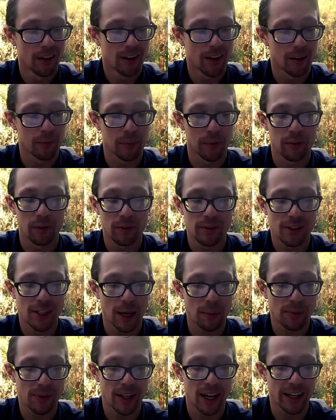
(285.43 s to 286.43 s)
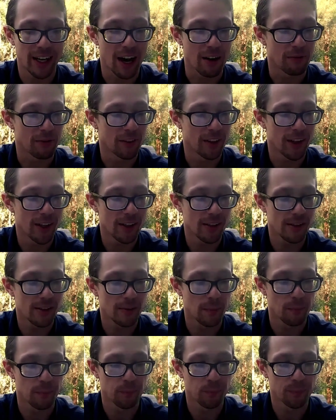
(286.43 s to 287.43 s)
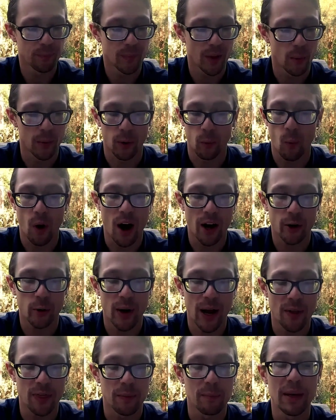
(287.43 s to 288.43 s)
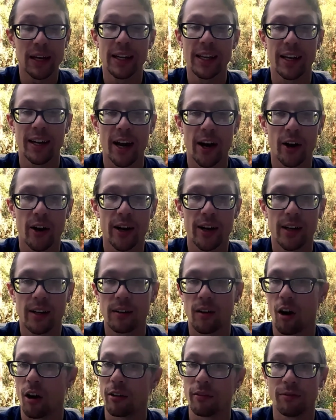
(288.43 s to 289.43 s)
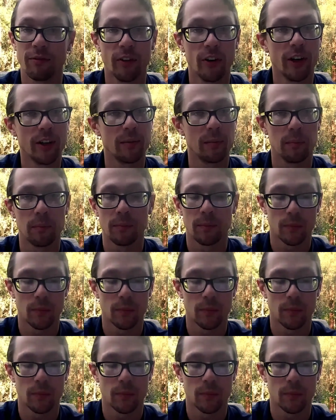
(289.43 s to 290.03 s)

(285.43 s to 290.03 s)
Couple steps that I got for this: I want to walk around the immediate area on foot.